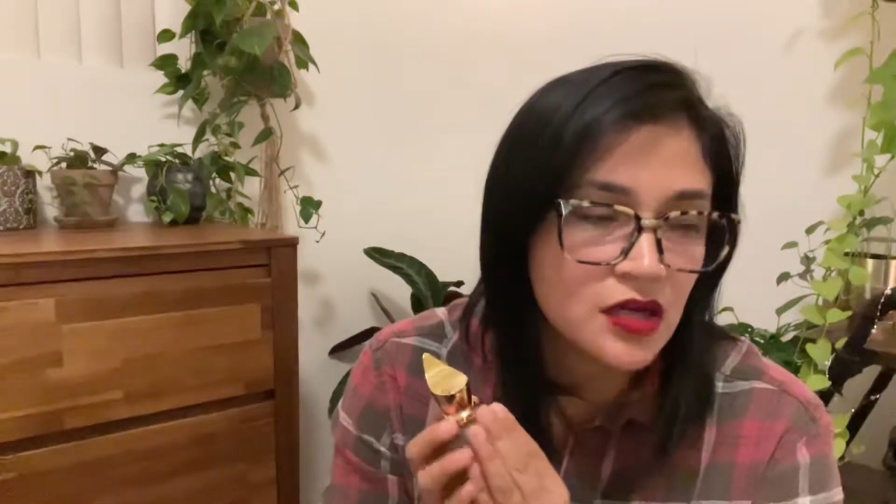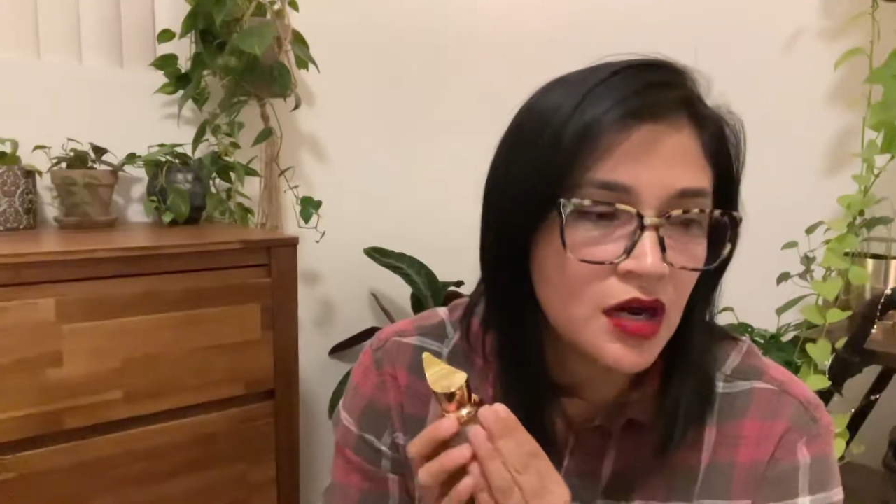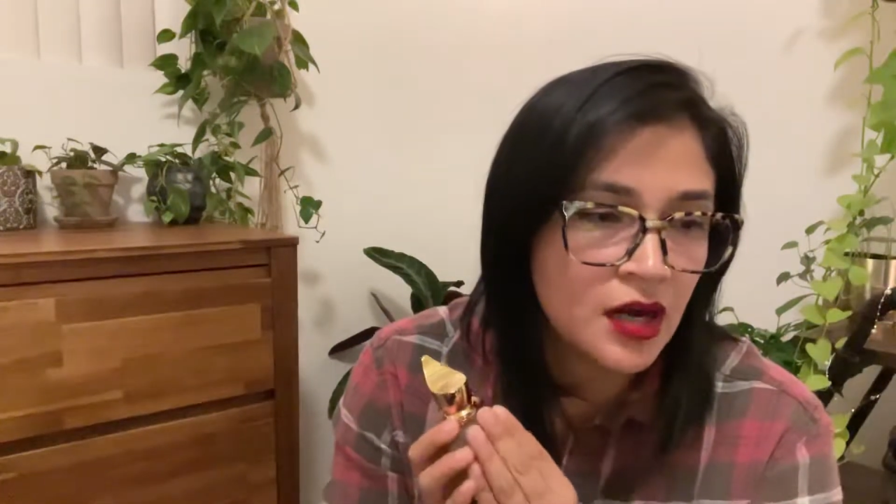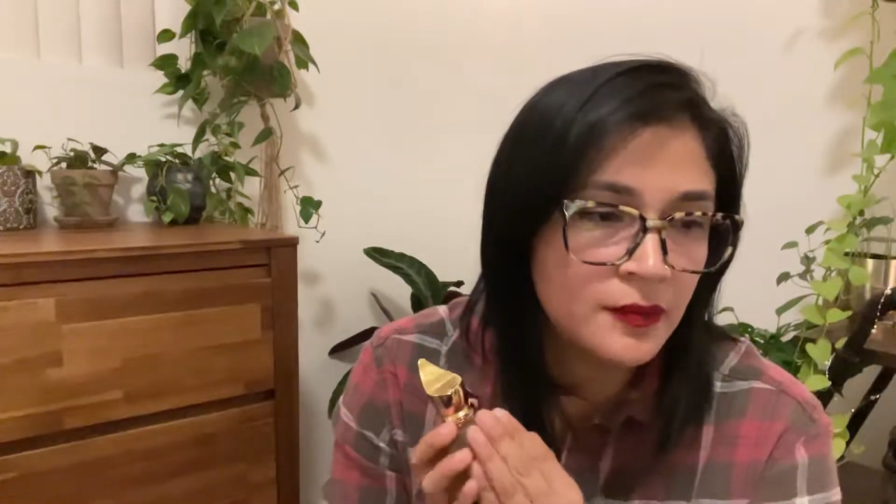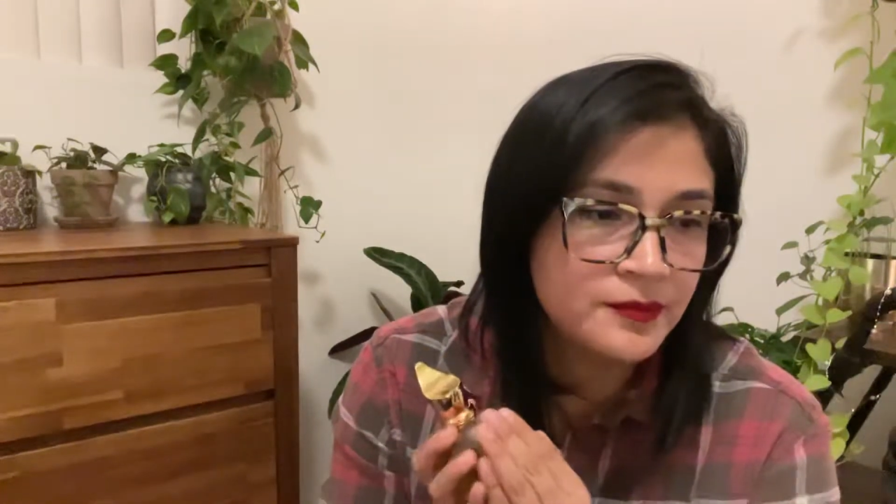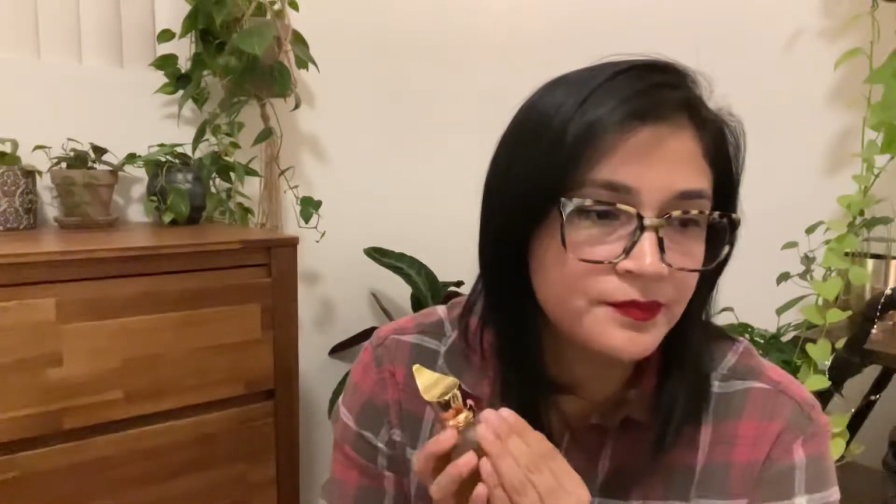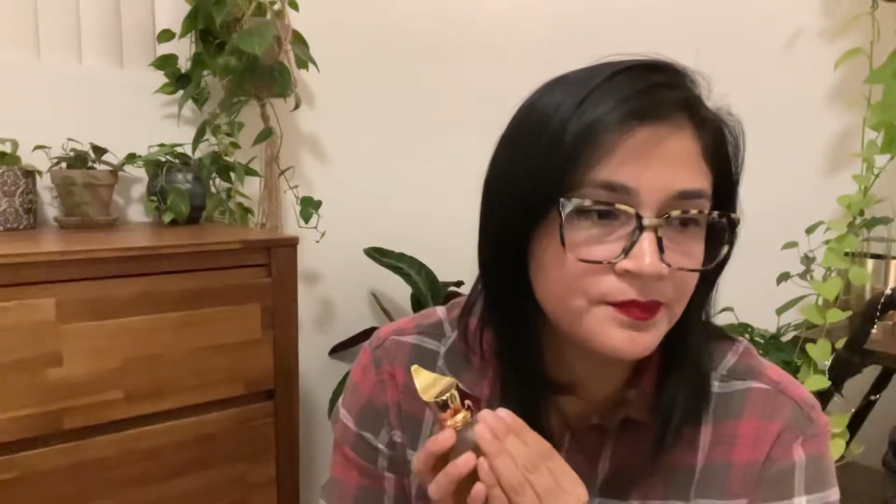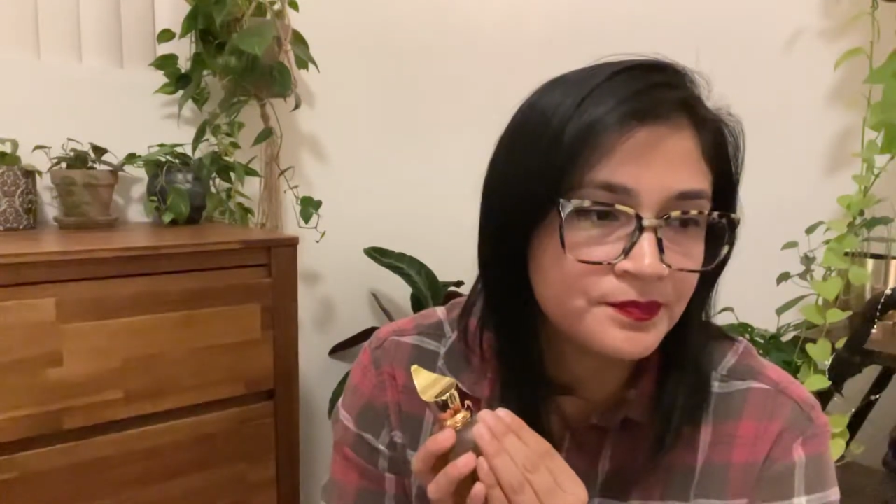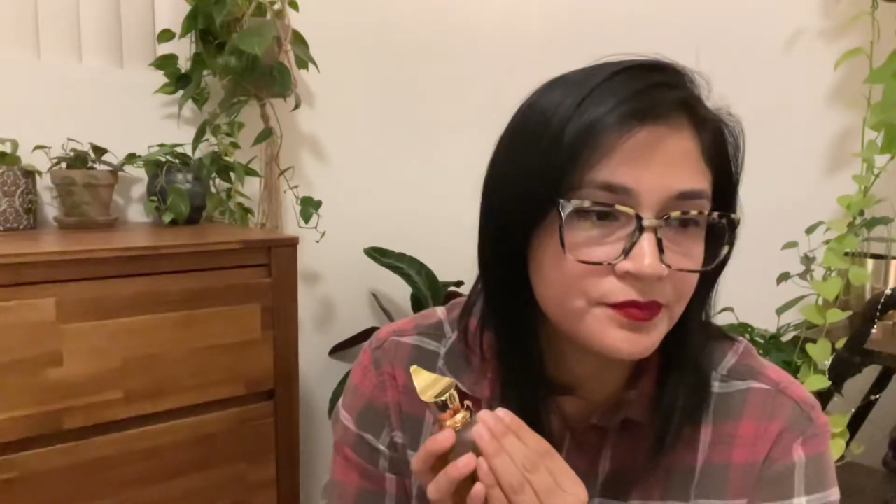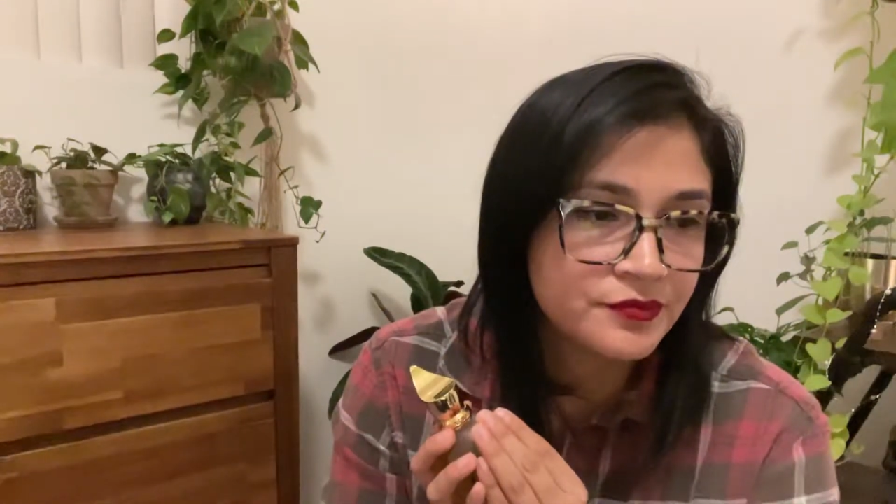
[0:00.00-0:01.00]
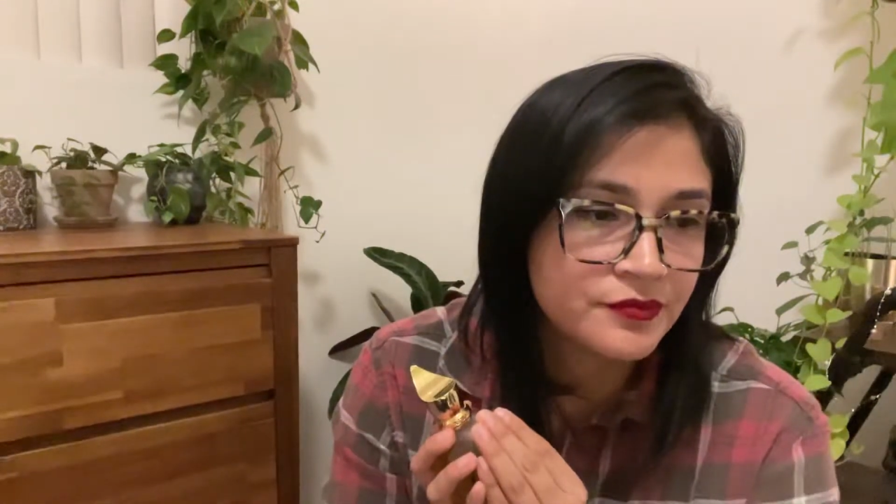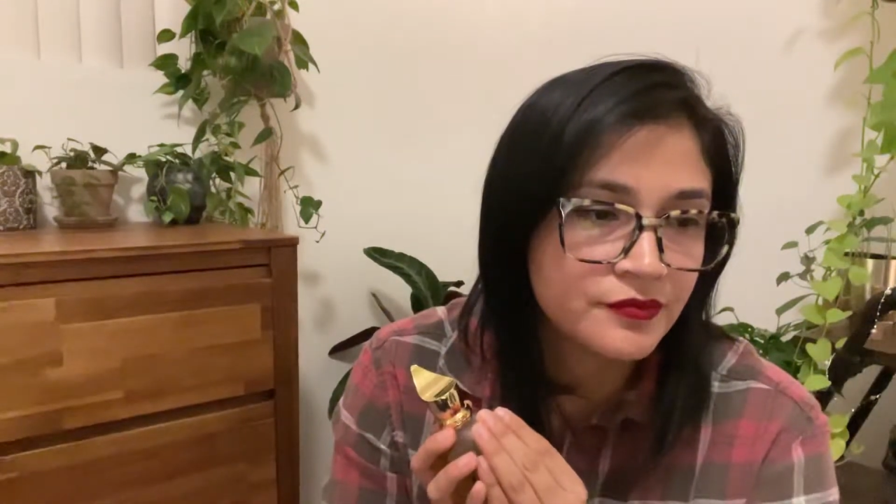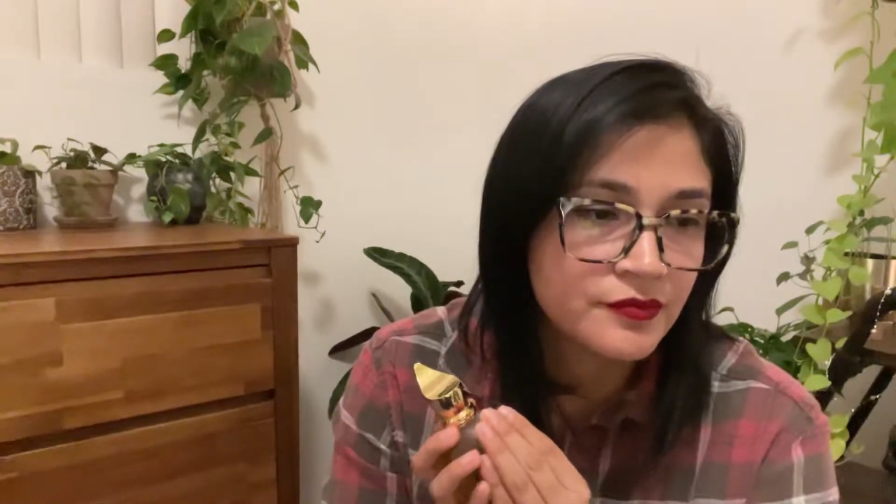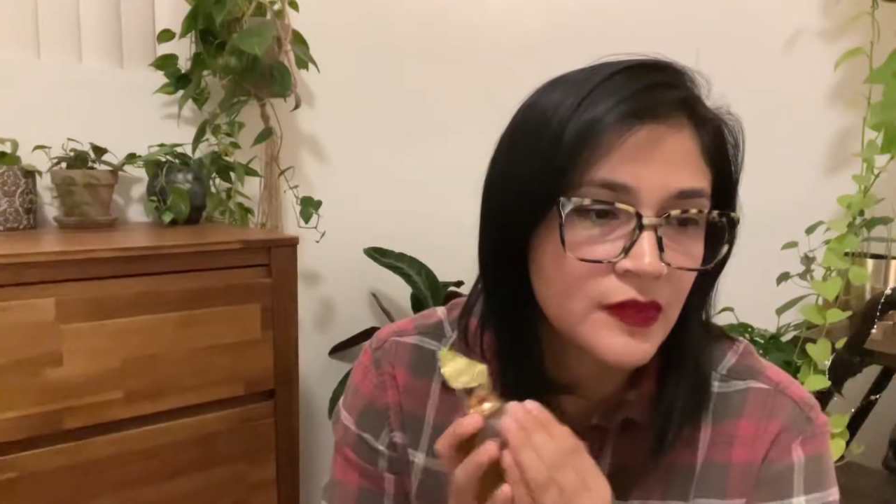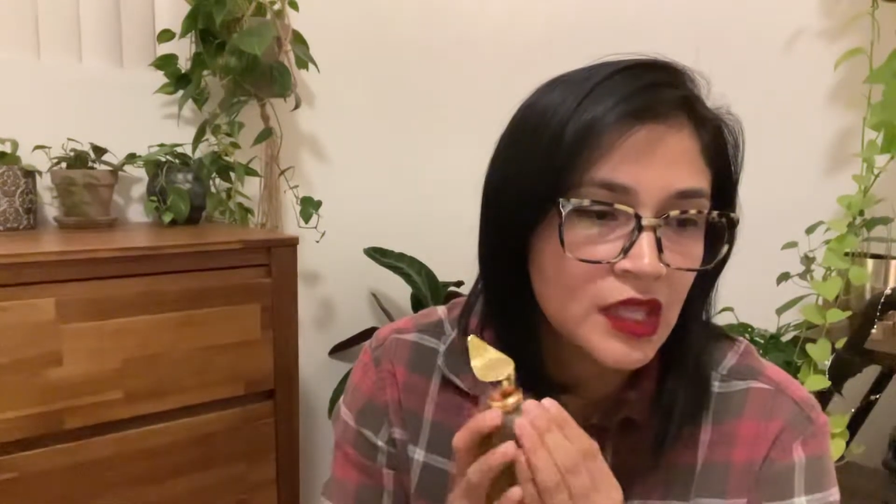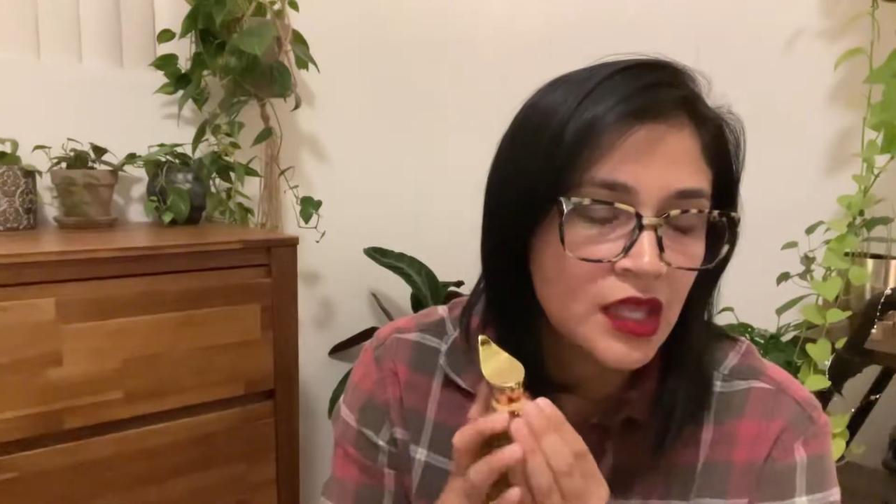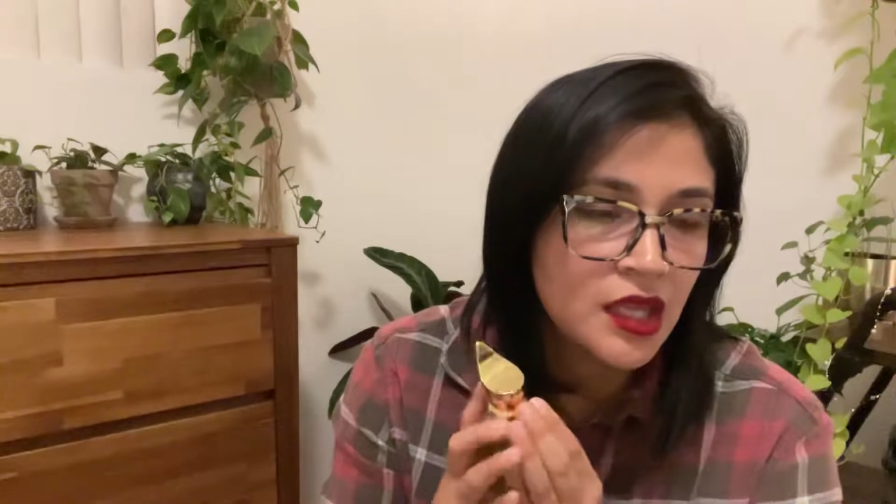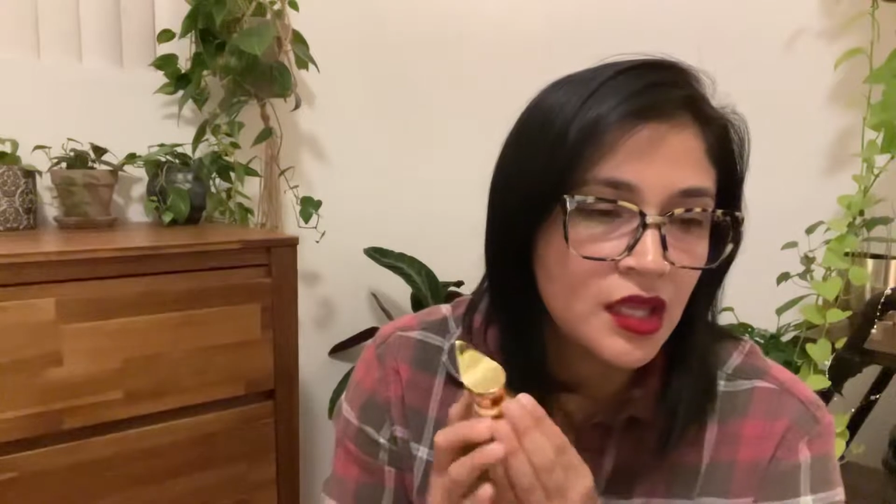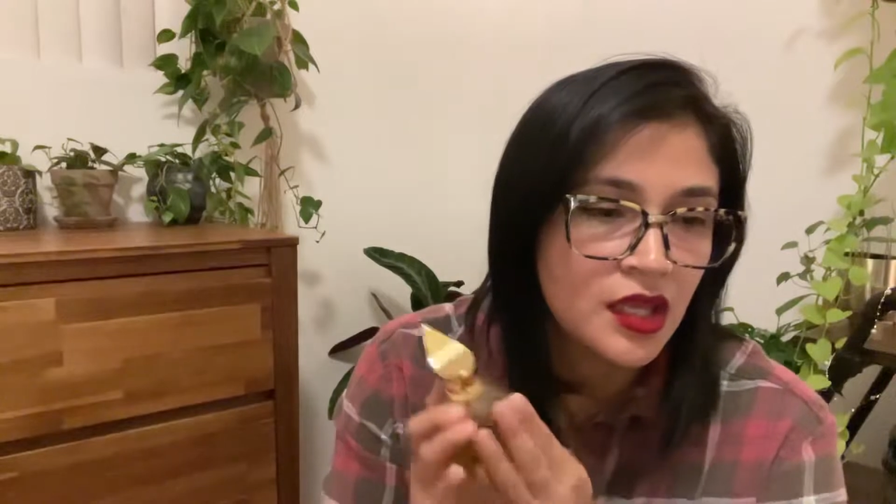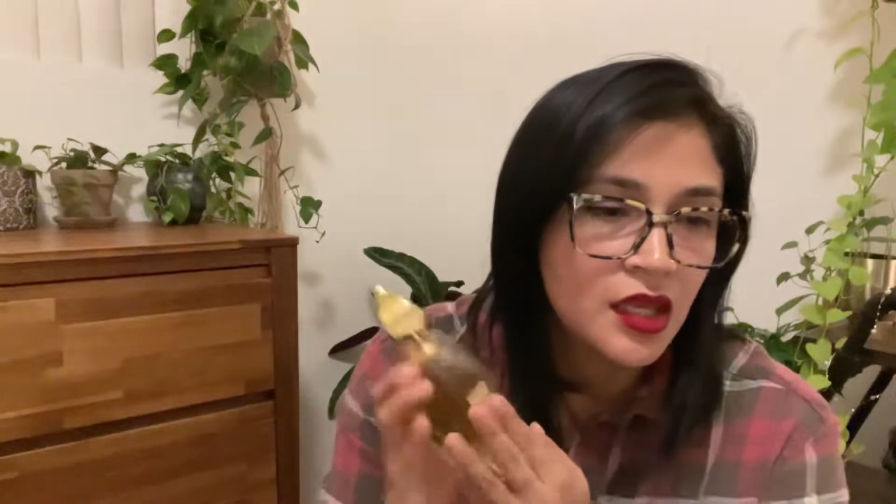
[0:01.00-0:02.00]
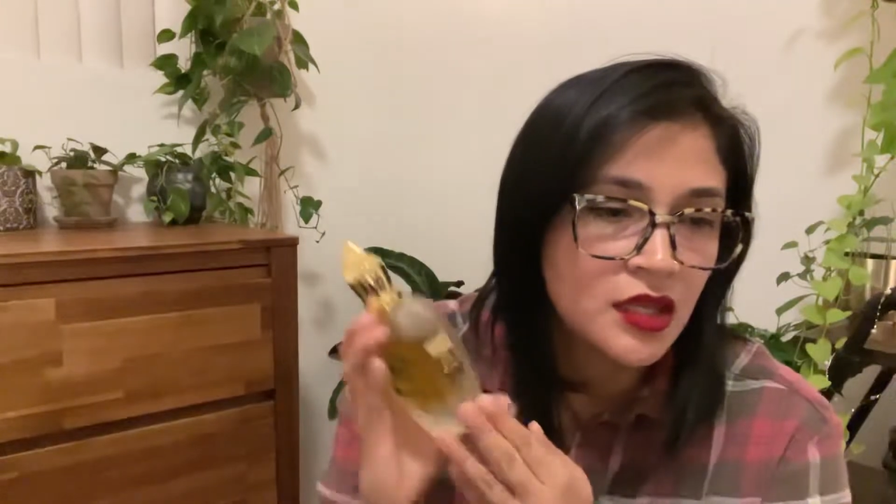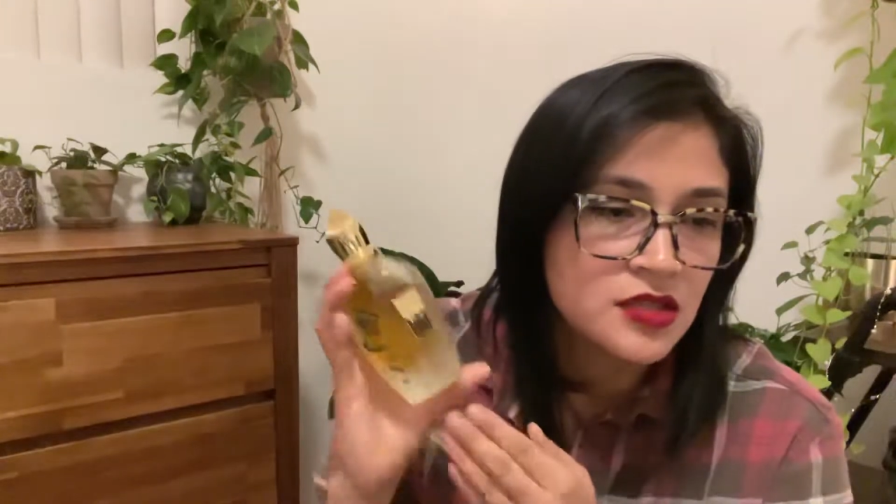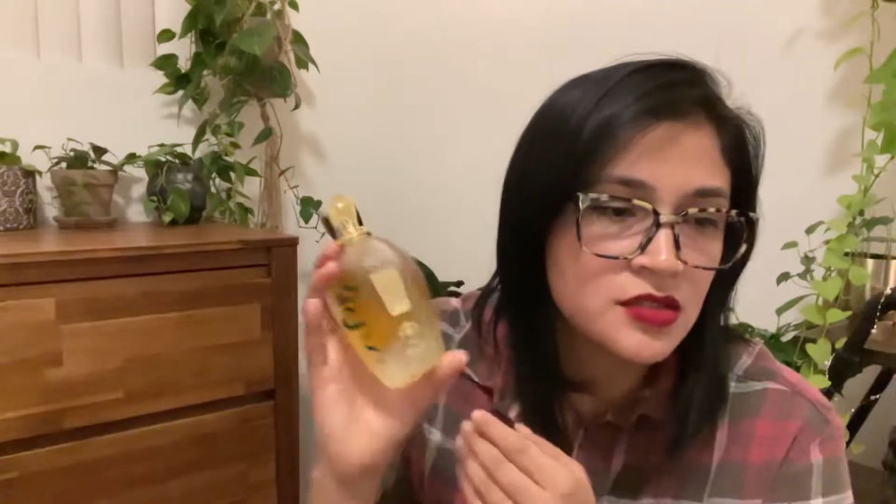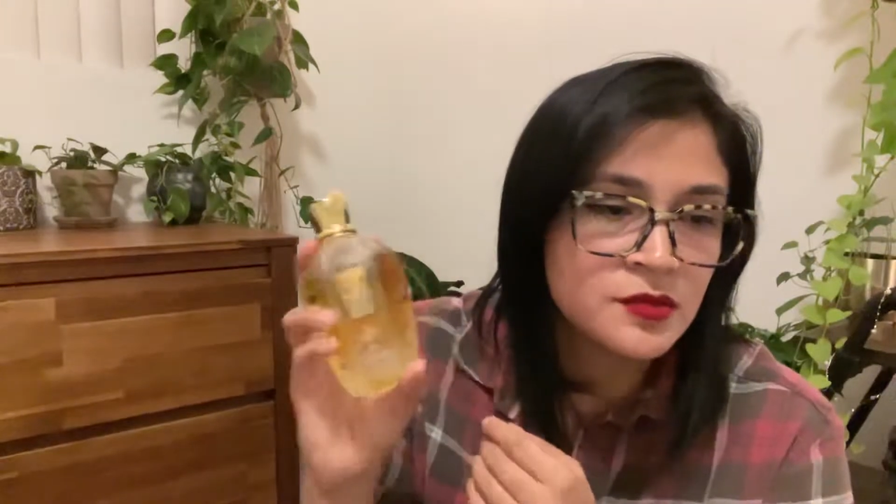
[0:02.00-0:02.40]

To